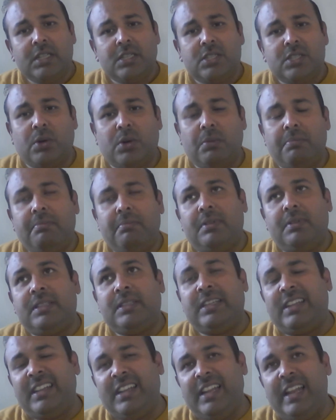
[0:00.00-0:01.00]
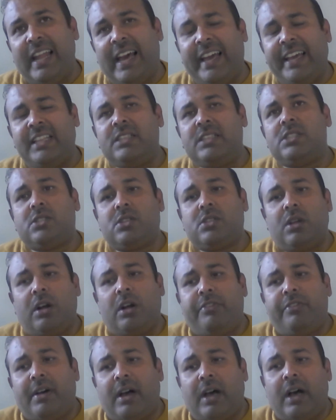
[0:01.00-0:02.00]
So the reliance
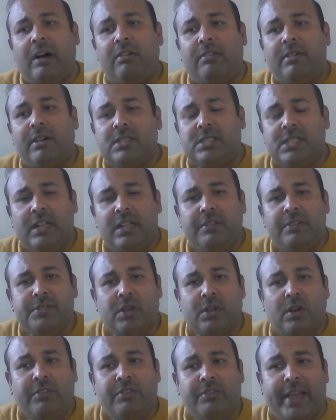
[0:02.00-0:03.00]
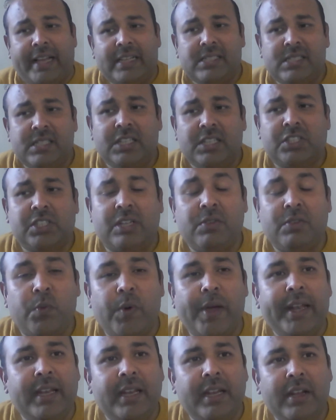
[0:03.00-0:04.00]
of ourselves on vaccination,
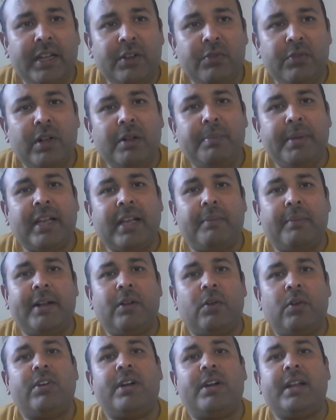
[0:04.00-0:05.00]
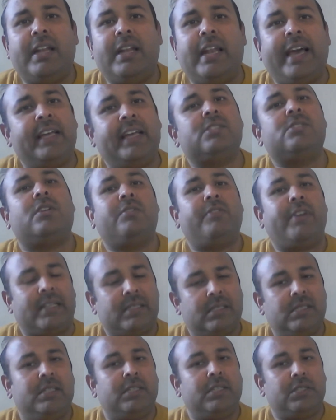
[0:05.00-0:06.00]
when it will become an over reliance on
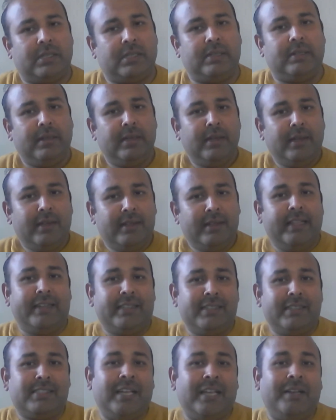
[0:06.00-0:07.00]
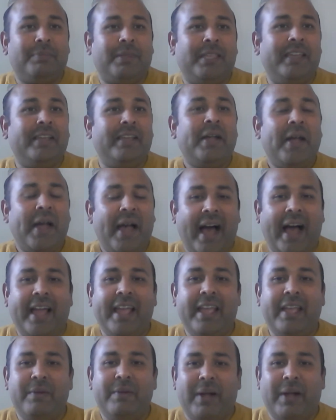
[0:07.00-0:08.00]
vaccination, that is something
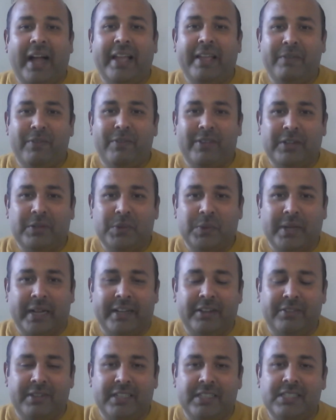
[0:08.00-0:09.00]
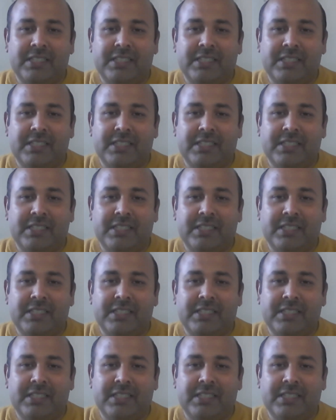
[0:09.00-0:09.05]
I want to kind of